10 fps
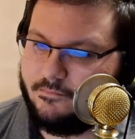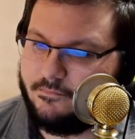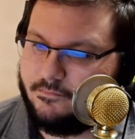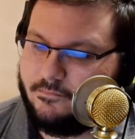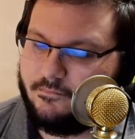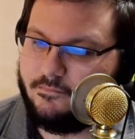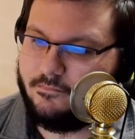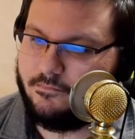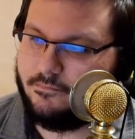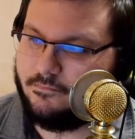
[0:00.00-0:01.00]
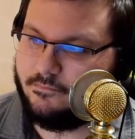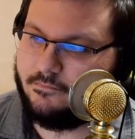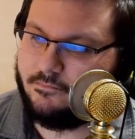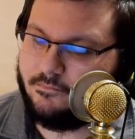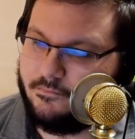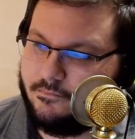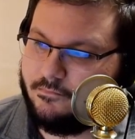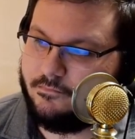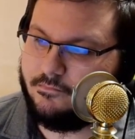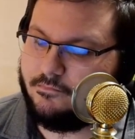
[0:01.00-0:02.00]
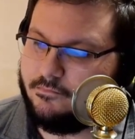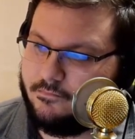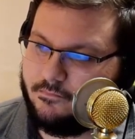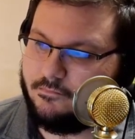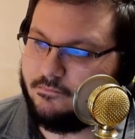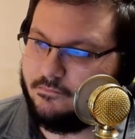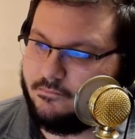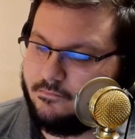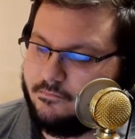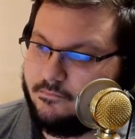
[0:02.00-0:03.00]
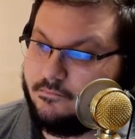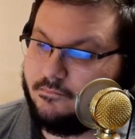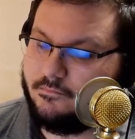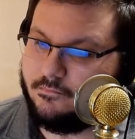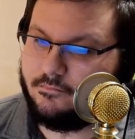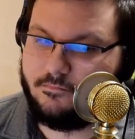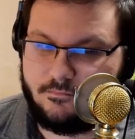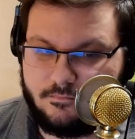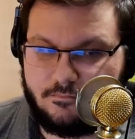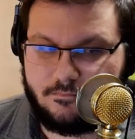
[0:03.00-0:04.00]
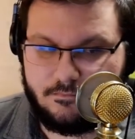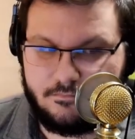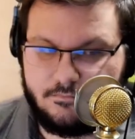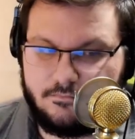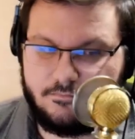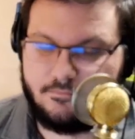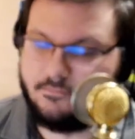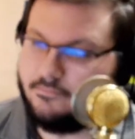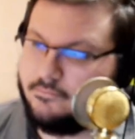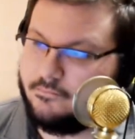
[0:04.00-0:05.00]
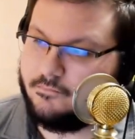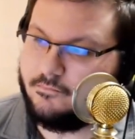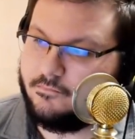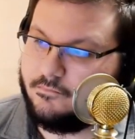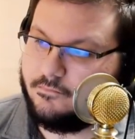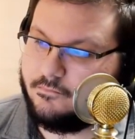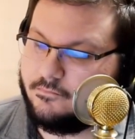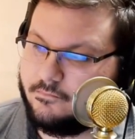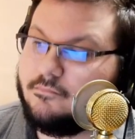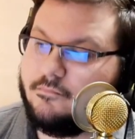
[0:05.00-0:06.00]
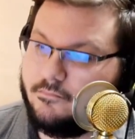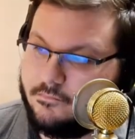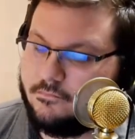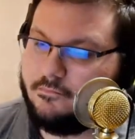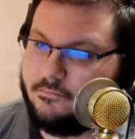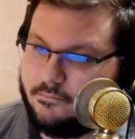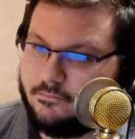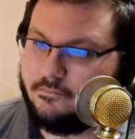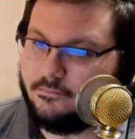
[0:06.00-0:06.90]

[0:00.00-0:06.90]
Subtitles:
No words are spoken by the person on screen.